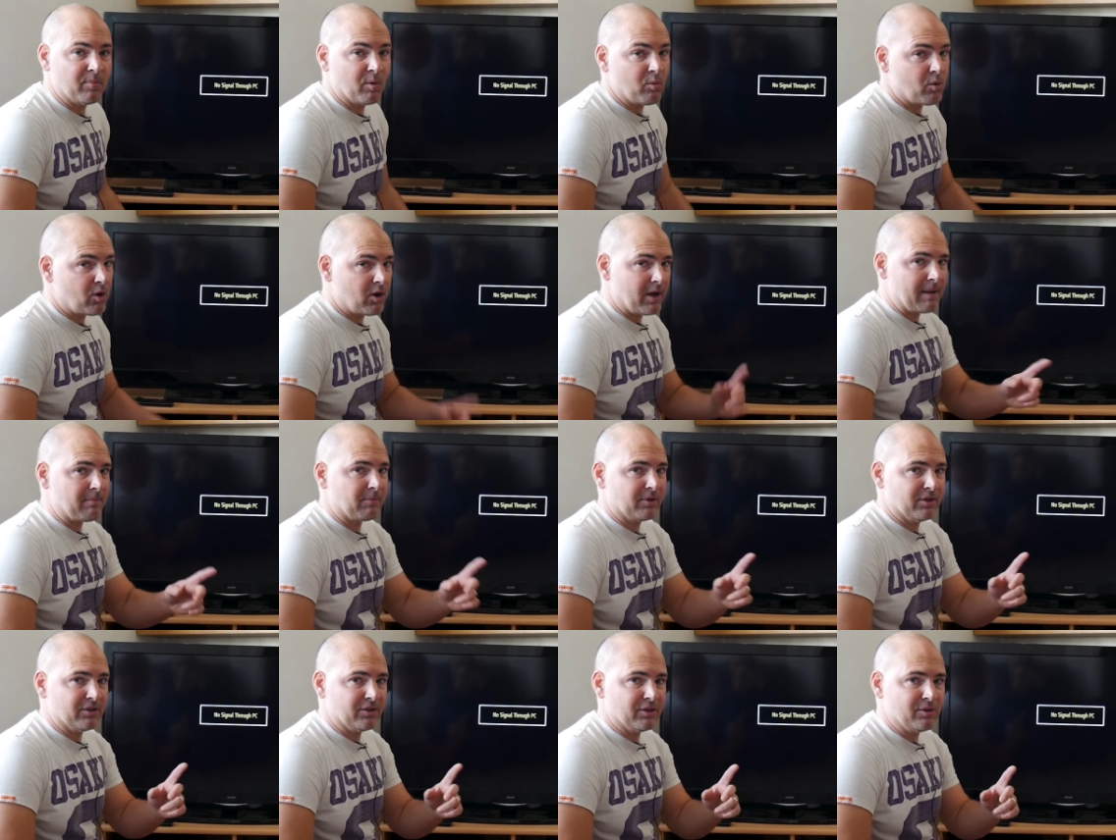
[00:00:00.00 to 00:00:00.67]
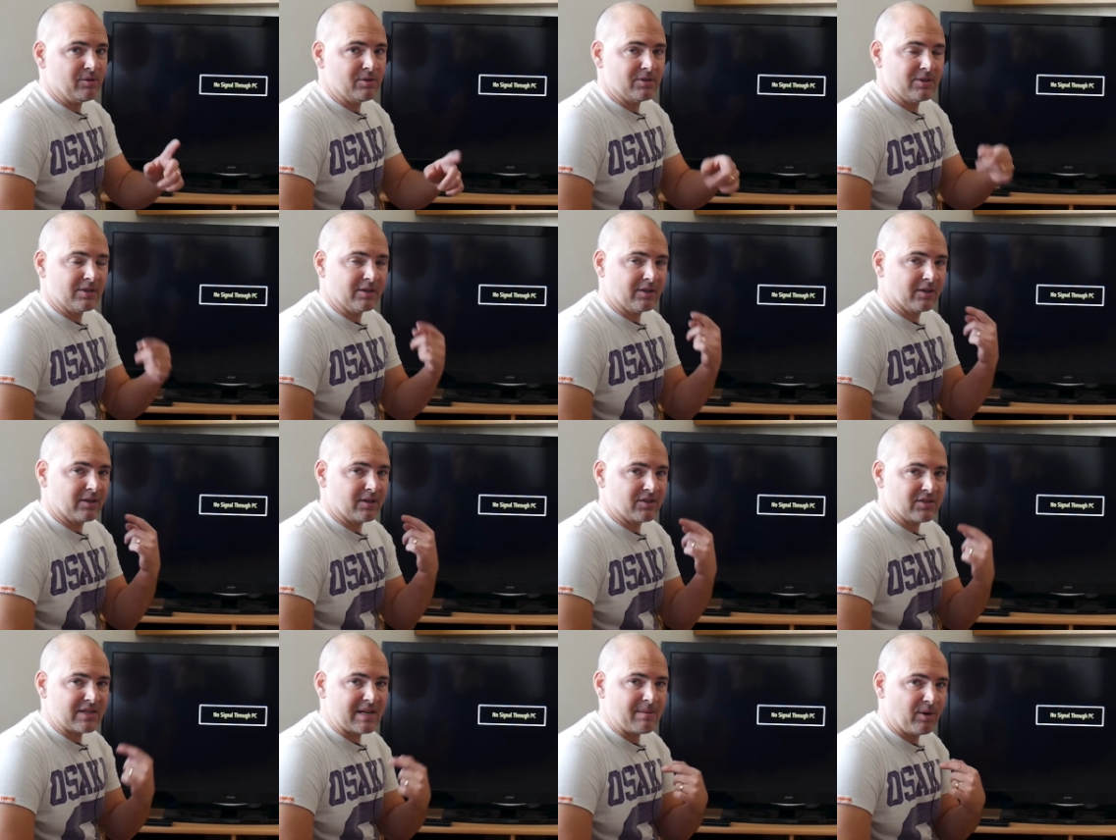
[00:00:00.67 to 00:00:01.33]
But what I am going to do is I'm
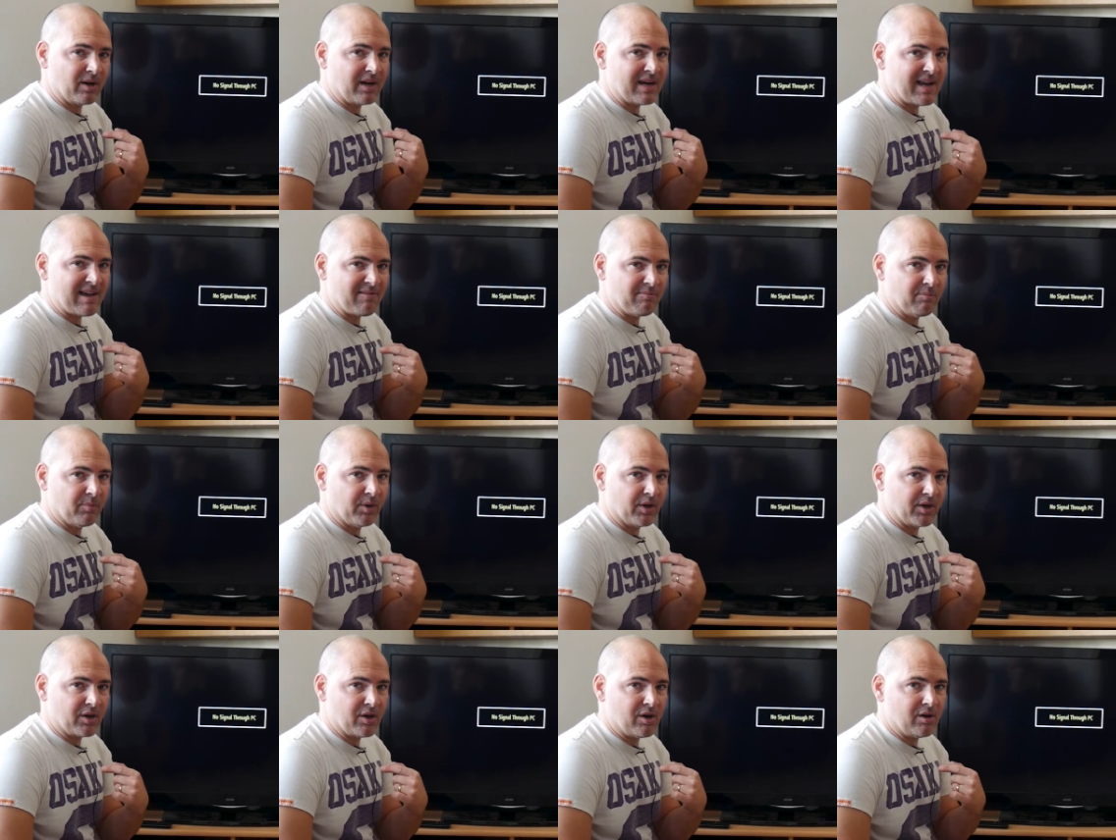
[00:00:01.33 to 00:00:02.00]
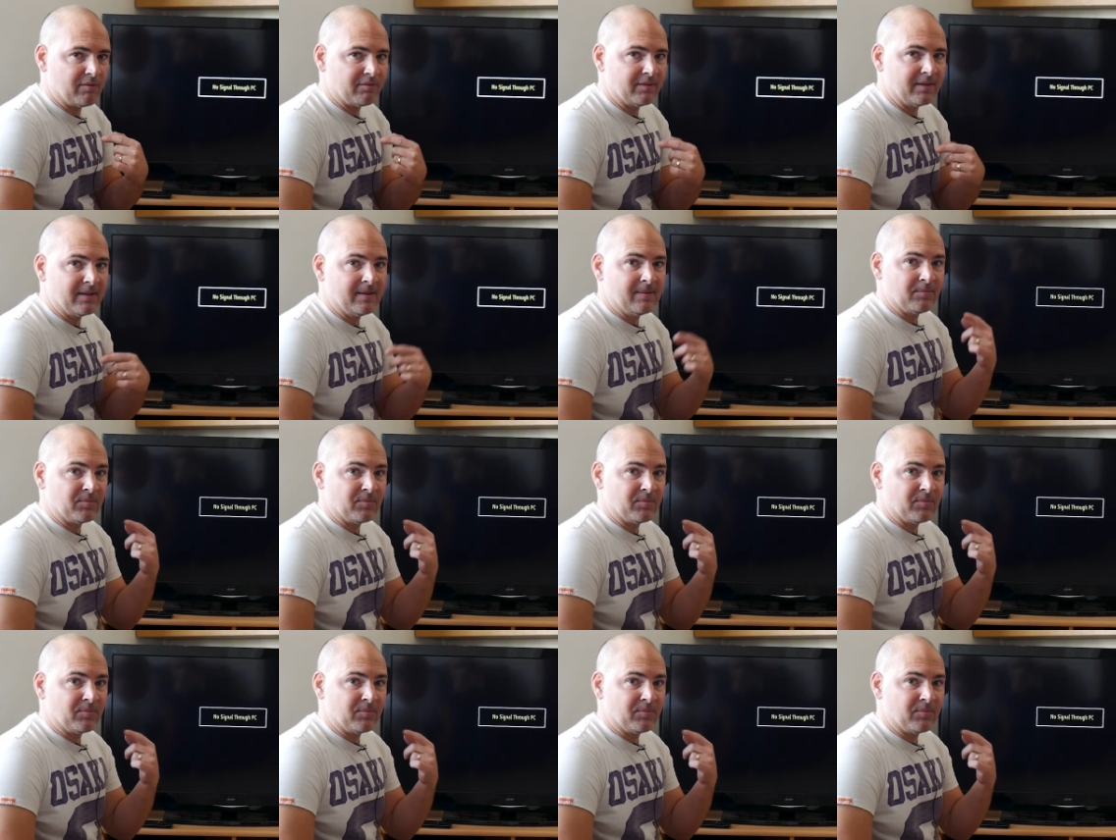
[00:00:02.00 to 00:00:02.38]
going to take my lav mic off